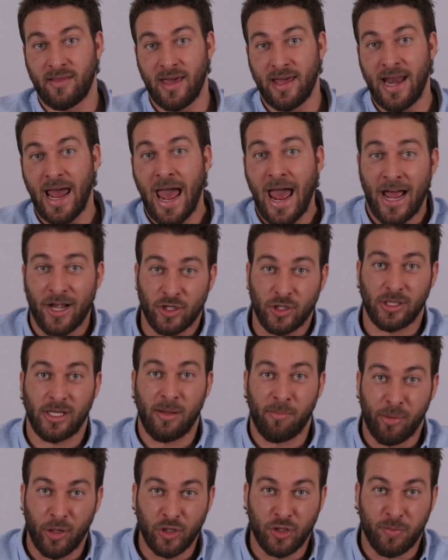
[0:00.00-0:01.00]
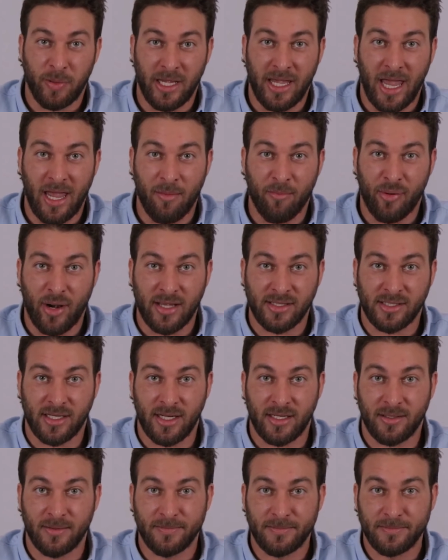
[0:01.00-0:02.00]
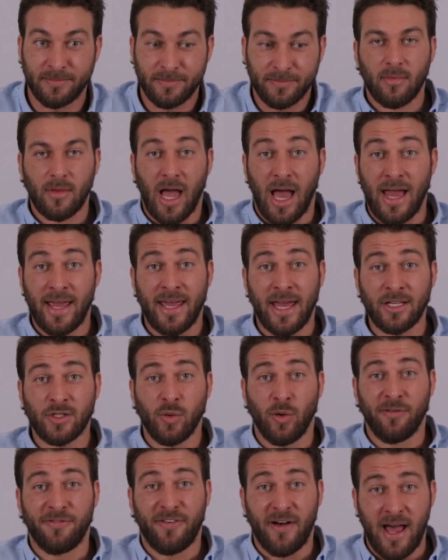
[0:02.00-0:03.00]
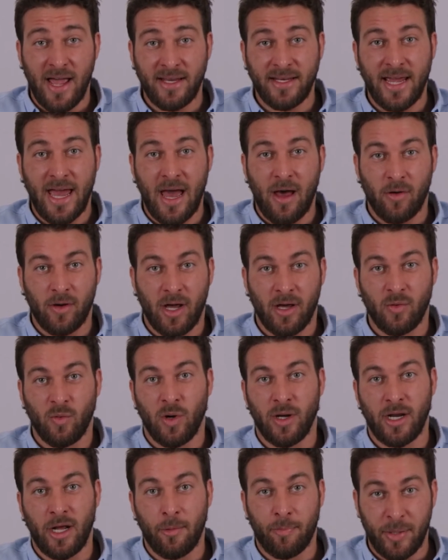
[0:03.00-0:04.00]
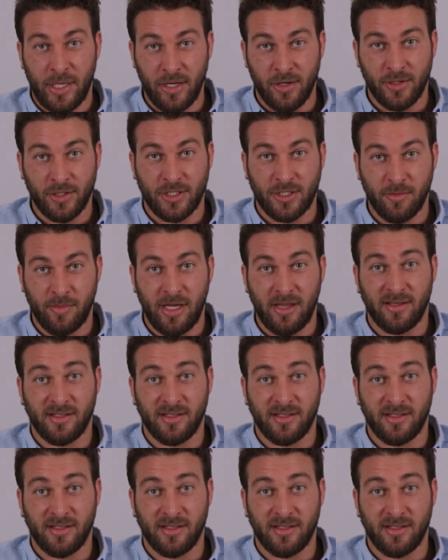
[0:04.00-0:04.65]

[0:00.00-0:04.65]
and then actually Bush became president. I guess we'll find out on what appears to be